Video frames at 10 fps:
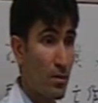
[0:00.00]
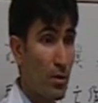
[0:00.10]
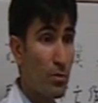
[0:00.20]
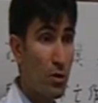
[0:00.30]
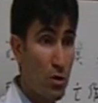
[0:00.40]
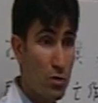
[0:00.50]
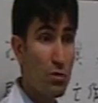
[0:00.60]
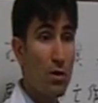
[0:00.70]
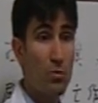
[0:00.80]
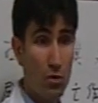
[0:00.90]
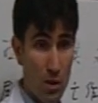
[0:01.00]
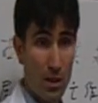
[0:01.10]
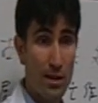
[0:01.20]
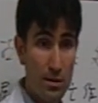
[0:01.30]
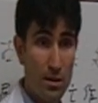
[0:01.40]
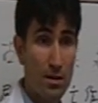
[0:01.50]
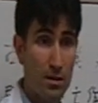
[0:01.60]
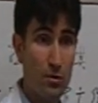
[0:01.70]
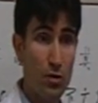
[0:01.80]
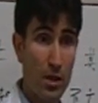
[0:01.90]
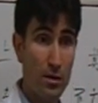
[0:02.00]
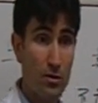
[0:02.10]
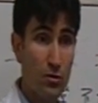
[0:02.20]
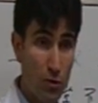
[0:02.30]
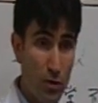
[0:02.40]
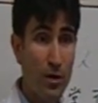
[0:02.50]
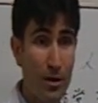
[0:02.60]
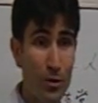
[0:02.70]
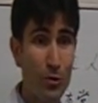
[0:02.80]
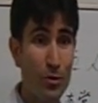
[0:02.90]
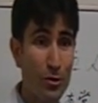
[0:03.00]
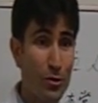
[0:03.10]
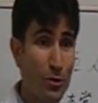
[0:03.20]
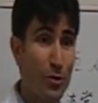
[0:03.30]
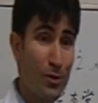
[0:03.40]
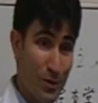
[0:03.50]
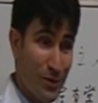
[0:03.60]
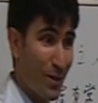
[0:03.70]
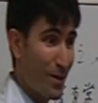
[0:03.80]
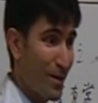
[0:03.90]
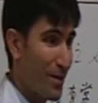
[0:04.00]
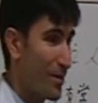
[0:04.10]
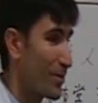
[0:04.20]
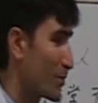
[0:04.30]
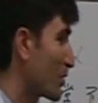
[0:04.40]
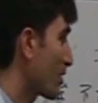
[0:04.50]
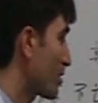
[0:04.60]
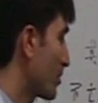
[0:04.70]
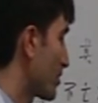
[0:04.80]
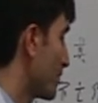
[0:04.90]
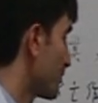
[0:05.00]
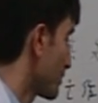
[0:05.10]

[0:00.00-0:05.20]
But because you are more classically trained, so I know that you know it, so we talk about it.